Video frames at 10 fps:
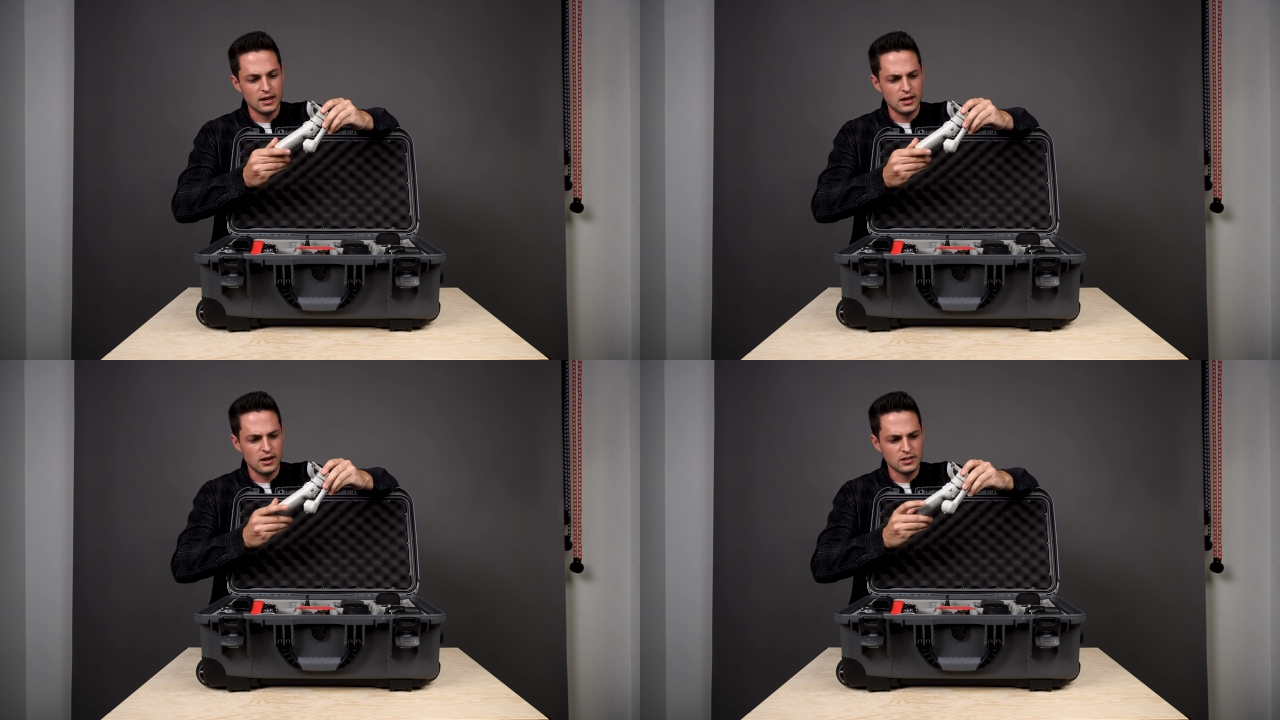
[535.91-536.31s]

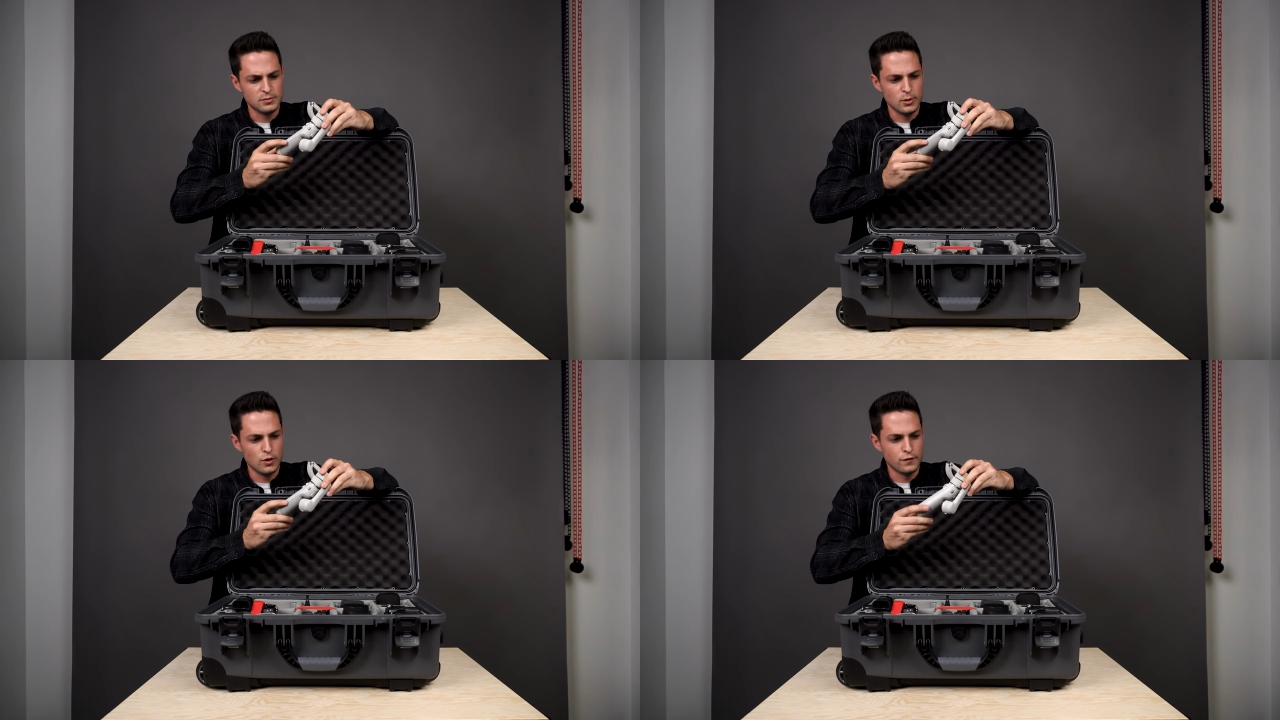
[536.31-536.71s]

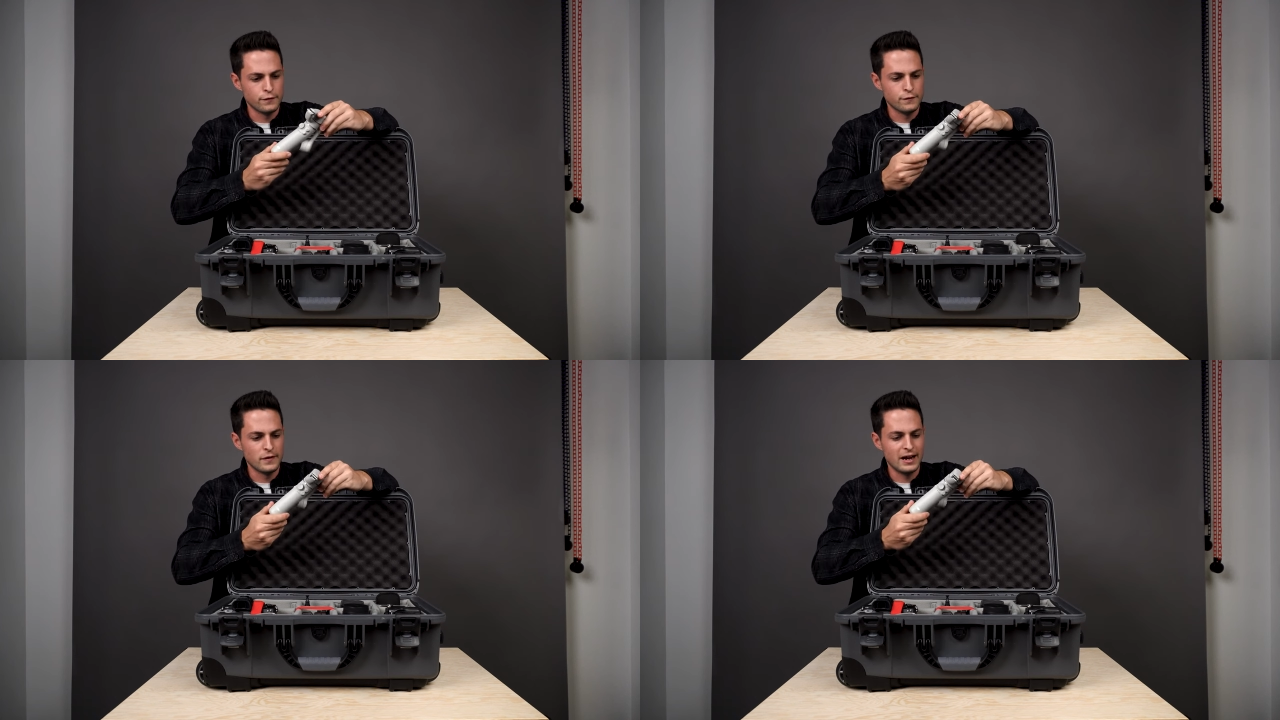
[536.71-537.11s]
Osmo
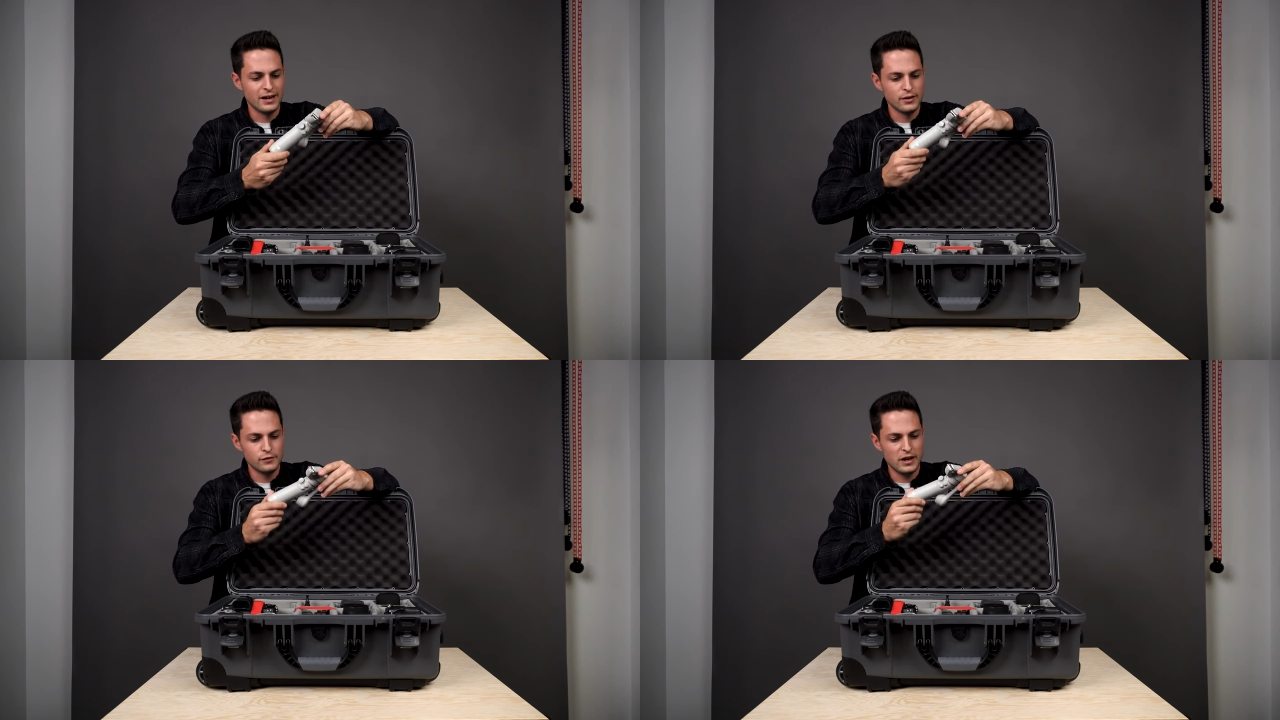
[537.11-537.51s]

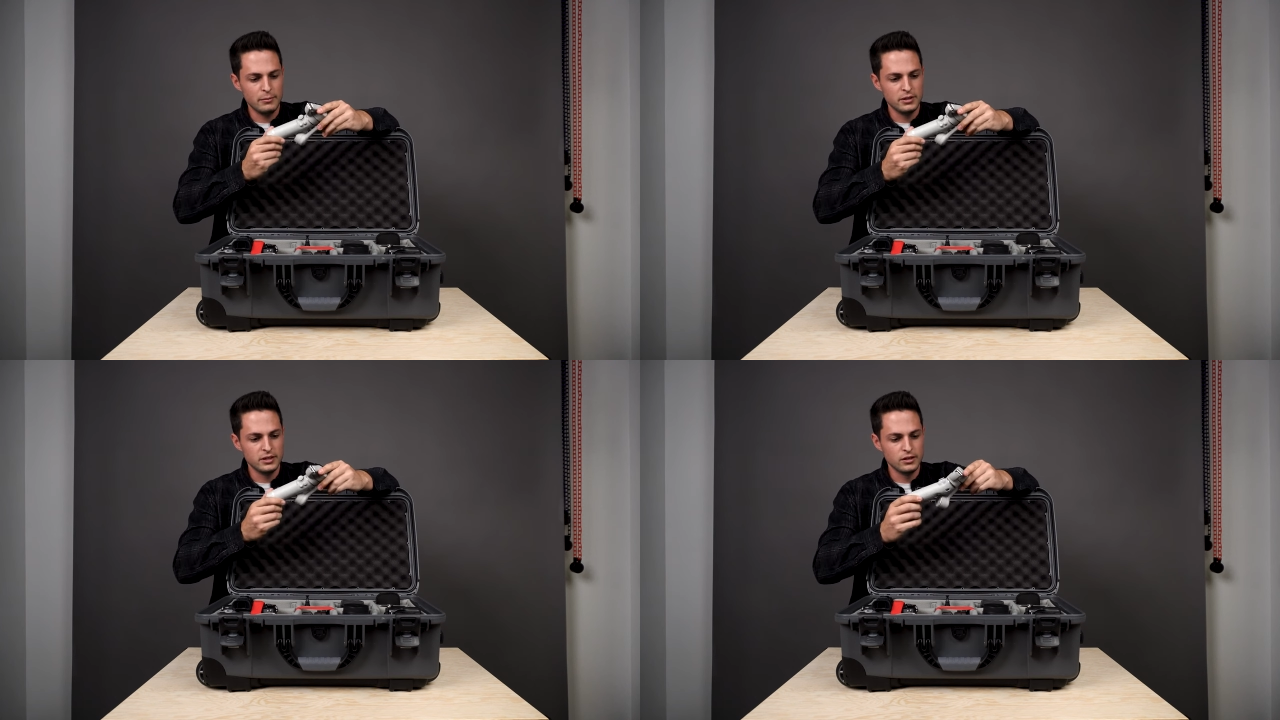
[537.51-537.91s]
5, I
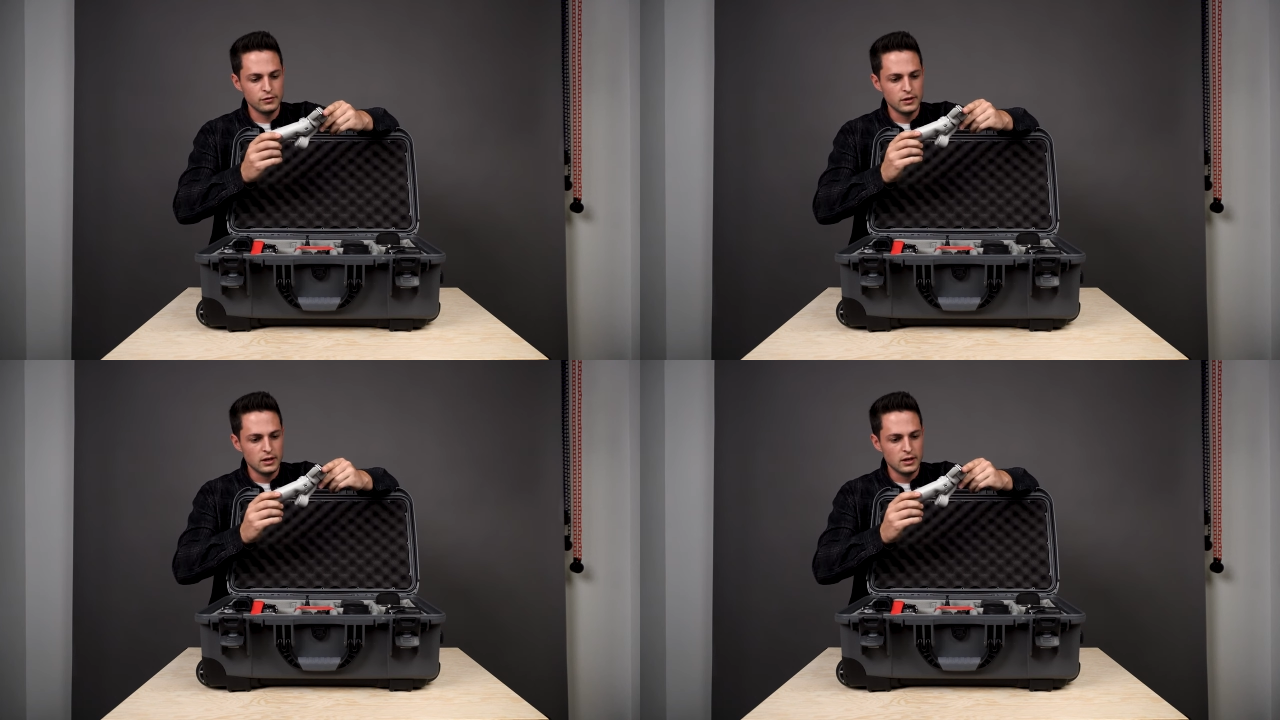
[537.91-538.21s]
believe.